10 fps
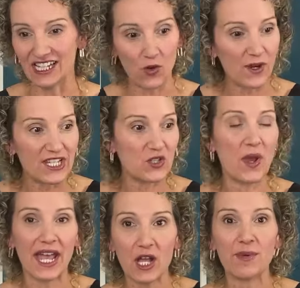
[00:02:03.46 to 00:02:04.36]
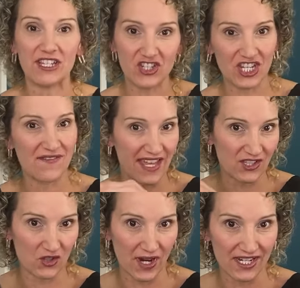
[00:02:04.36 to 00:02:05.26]
going to help achieve that
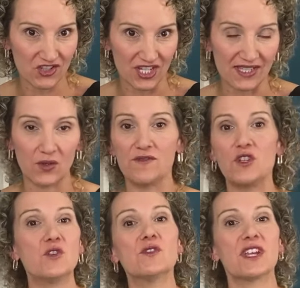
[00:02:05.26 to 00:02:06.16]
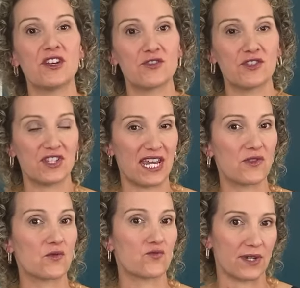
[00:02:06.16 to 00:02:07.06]
strategy. So if you don't understand
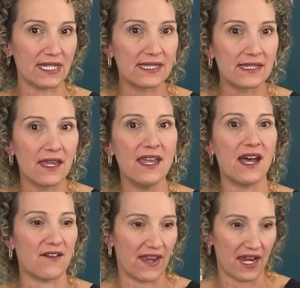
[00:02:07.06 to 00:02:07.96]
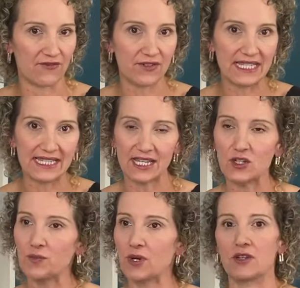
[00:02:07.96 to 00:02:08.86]
the risk of every
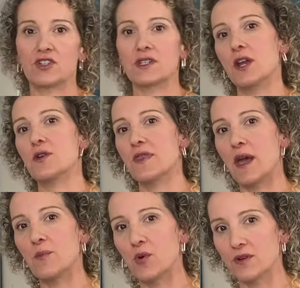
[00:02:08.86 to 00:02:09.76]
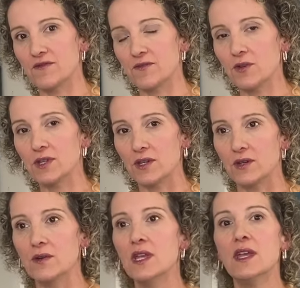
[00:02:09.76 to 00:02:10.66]
single project under that
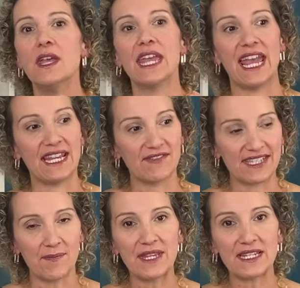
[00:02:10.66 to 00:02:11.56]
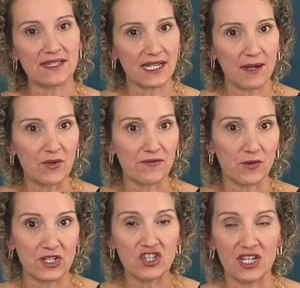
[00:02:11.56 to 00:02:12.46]
portfolio, and if something doesn't come to
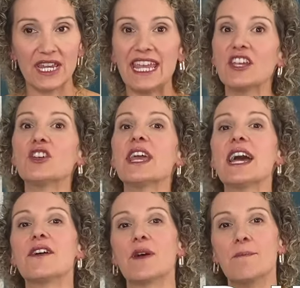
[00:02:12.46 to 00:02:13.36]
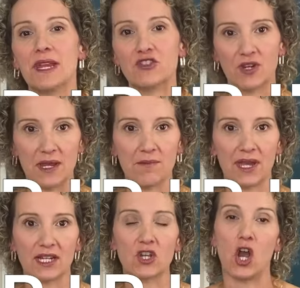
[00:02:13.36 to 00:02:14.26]
fruition, it could have a major
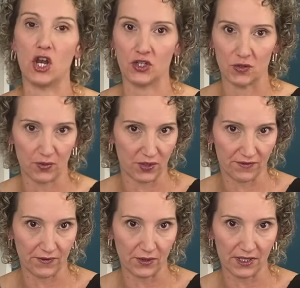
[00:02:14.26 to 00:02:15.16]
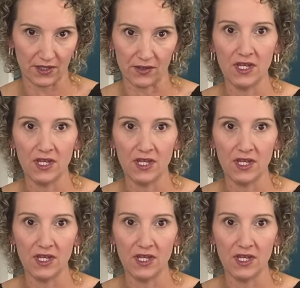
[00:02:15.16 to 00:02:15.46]
impact on your portfolio.